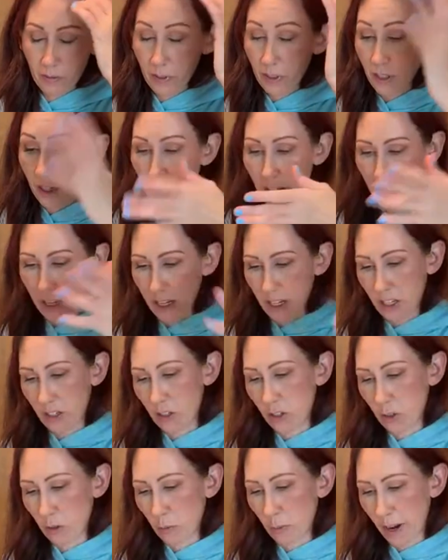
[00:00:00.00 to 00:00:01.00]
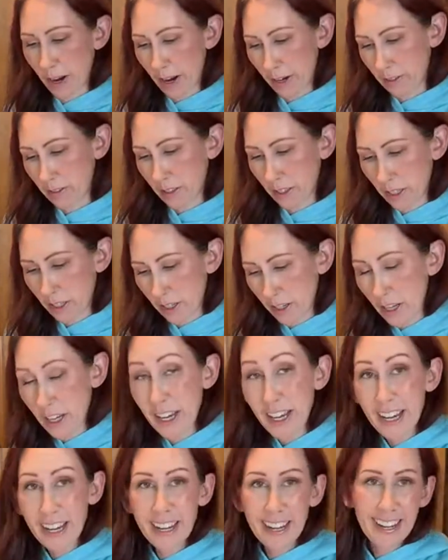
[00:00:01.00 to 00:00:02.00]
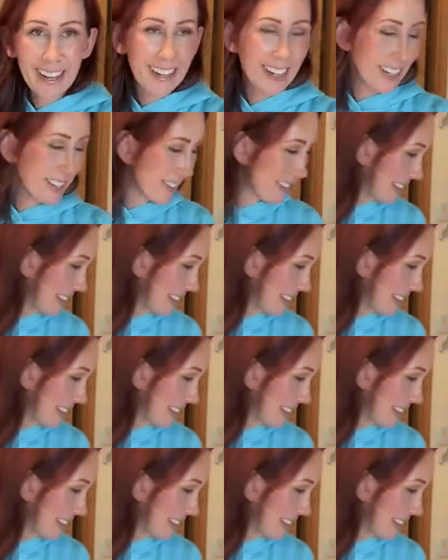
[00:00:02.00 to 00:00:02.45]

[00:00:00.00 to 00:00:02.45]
cut into two by accident. And he's